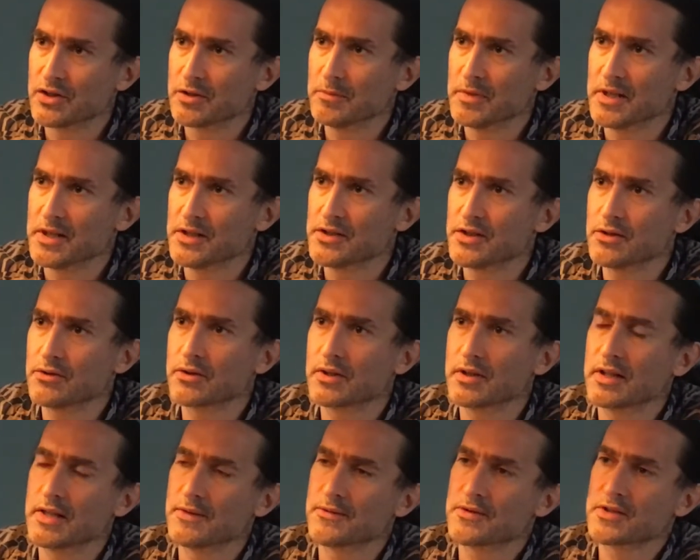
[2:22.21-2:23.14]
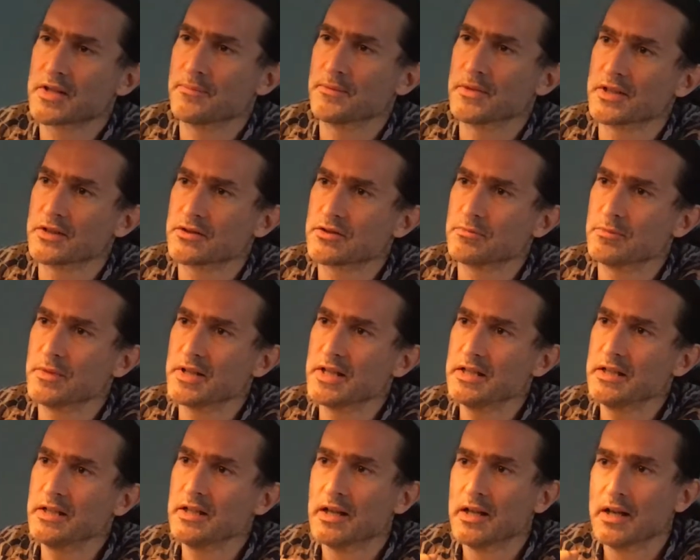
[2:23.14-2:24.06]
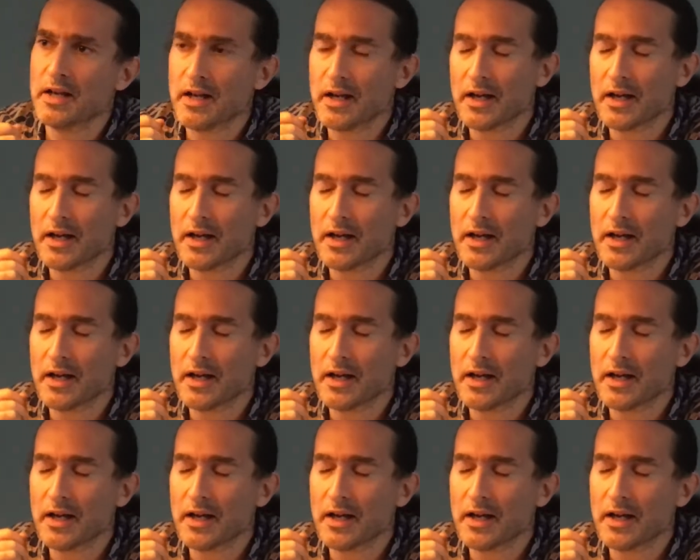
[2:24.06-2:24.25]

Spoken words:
It means you can give something to me